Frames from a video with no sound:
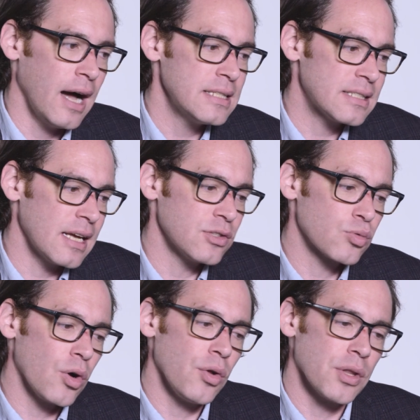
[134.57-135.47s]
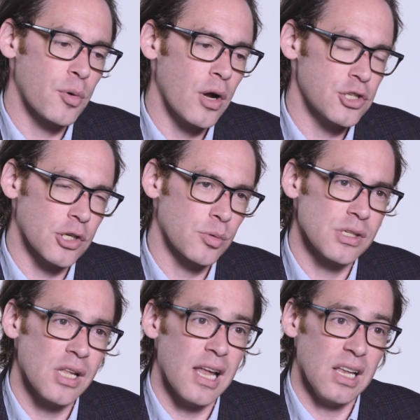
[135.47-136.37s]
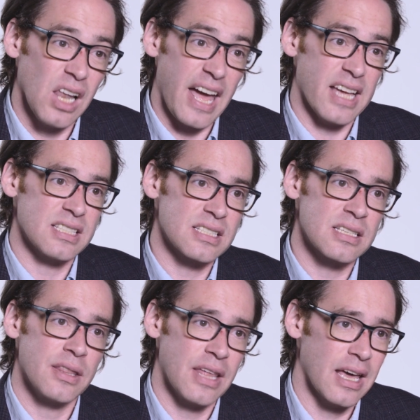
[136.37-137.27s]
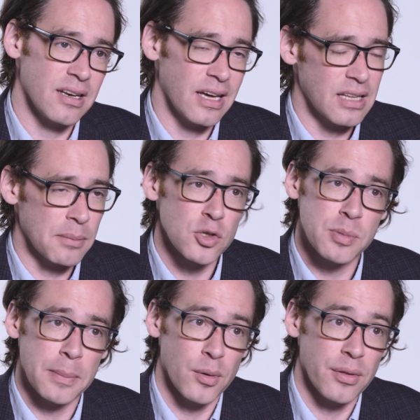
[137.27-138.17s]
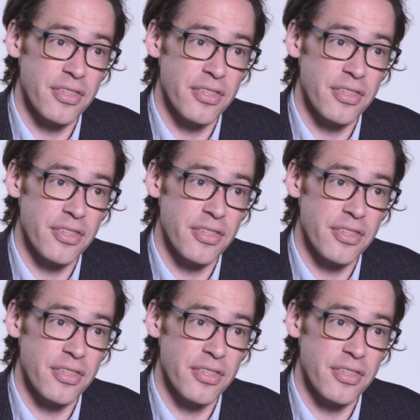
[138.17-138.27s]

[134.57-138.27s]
Einstein's role in the project was a lot less than I think most people